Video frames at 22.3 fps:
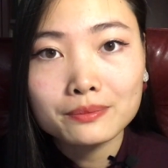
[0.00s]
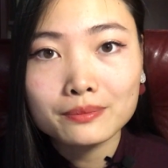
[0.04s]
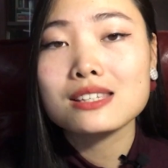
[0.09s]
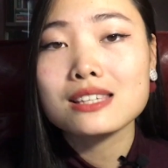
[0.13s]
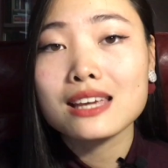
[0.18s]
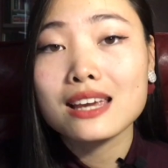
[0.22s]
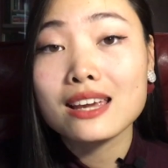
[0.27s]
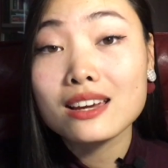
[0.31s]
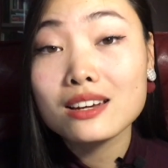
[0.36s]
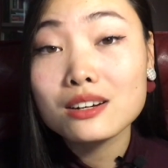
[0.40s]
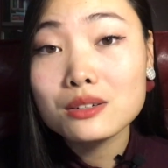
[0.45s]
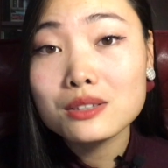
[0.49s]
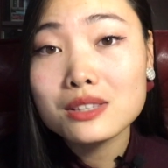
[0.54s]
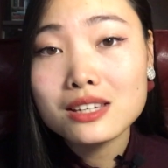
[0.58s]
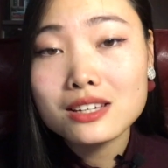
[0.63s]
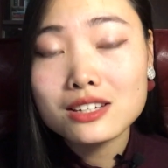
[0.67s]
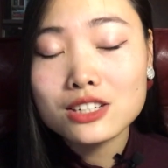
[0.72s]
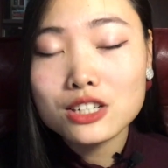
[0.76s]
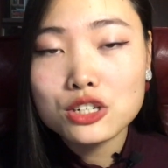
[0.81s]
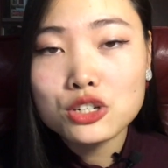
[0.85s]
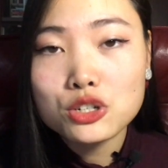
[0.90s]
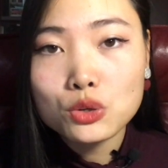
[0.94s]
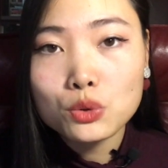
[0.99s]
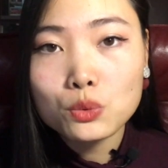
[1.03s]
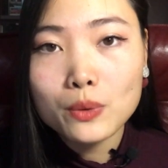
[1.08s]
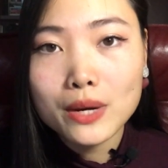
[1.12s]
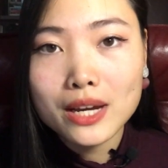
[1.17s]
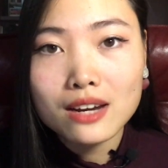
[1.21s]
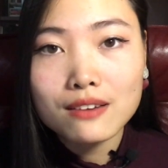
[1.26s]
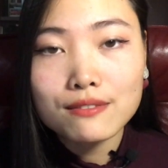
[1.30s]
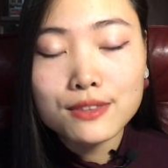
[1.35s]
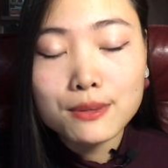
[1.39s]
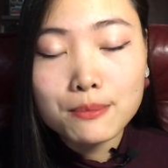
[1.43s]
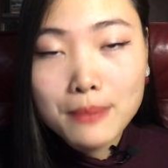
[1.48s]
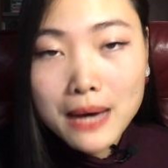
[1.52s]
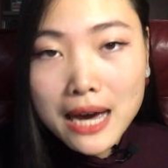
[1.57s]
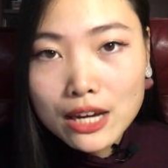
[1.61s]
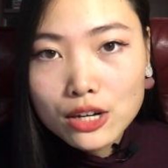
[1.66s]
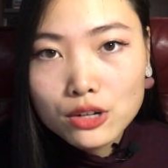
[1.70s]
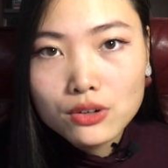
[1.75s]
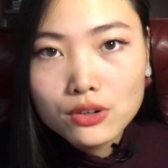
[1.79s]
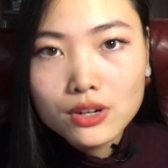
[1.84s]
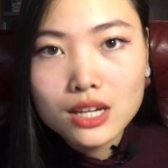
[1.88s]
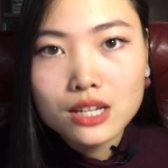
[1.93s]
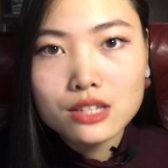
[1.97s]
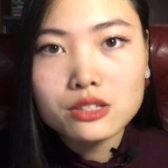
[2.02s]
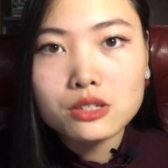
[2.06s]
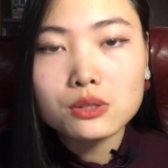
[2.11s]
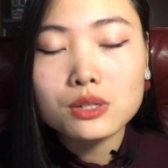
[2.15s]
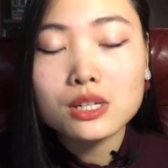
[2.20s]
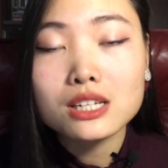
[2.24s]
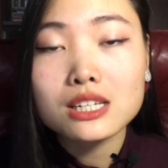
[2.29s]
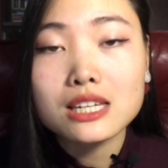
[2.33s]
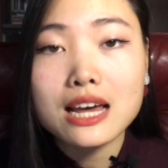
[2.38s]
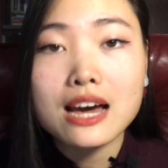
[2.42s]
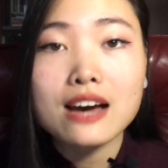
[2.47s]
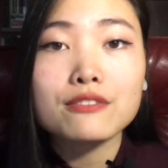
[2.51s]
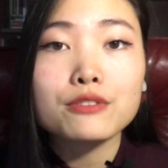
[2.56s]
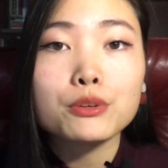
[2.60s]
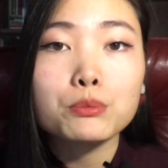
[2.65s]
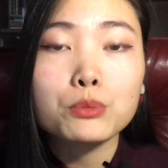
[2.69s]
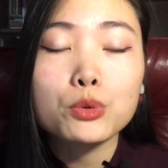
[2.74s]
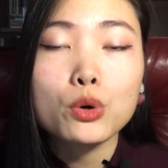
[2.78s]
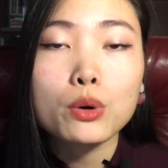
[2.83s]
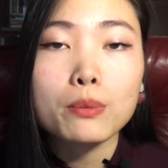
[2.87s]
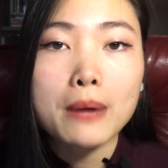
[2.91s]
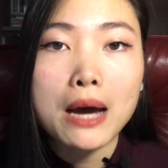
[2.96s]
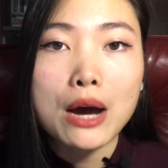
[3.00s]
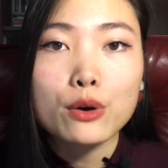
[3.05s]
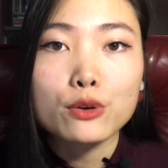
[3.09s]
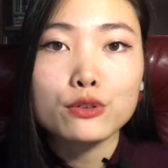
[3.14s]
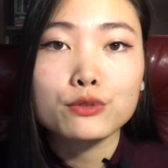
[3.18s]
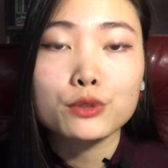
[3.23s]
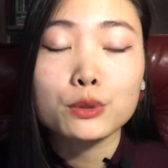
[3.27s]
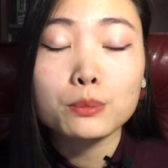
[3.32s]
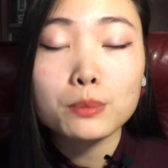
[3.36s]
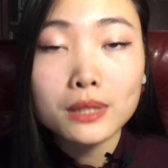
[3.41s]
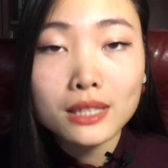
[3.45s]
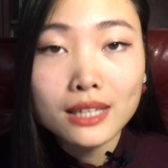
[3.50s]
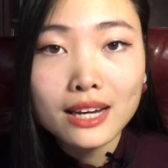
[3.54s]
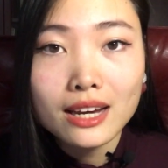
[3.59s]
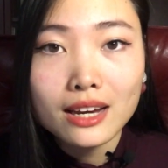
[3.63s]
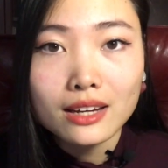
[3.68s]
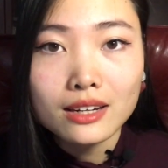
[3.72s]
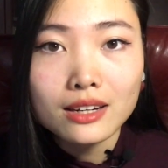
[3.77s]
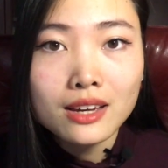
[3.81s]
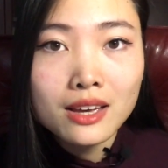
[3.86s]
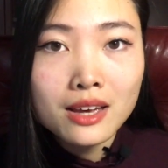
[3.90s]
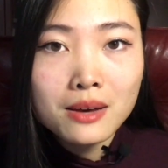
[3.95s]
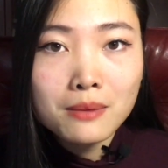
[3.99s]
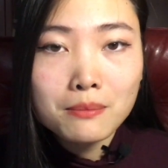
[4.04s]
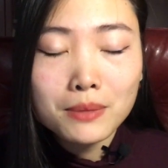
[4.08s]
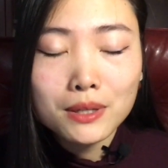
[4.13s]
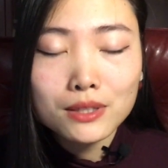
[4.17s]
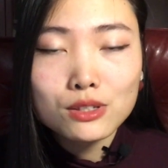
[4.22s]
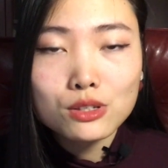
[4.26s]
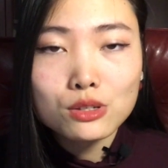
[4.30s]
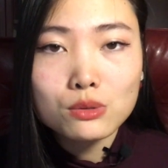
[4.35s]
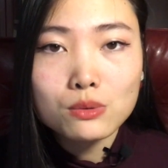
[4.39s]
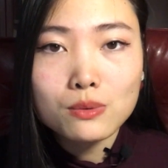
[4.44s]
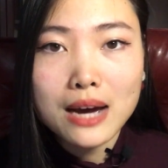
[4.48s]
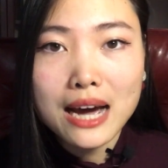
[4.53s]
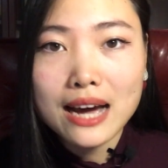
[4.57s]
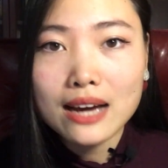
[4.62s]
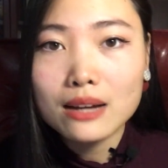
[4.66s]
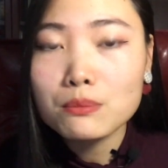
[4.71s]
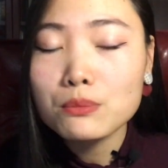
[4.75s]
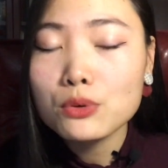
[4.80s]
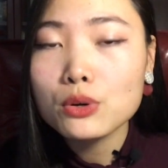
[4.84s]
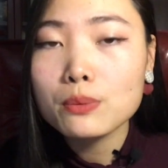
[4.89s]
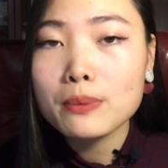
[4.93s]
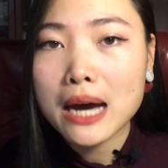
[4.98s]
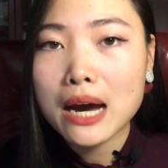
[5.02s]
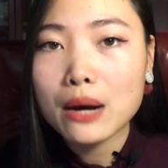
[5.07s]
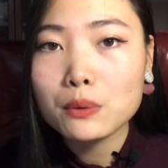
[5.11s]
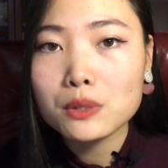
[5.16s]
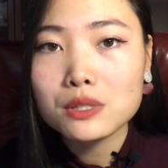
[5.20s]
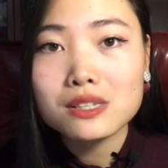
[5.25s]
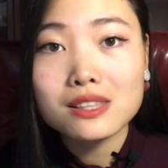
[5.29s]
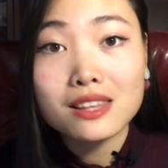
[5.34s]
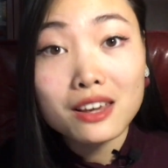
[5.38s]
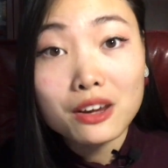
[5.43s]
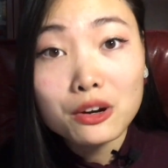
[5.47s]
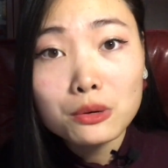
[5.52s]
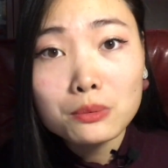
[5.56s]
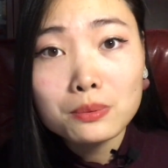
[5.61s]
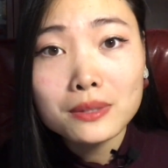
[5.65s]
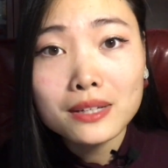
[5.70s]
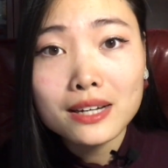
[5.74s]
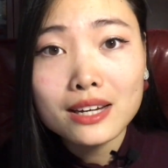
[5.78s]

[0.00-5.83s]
Because to handle the additional weight of the batteries, you need to have a more powerful plane. But to add more power to the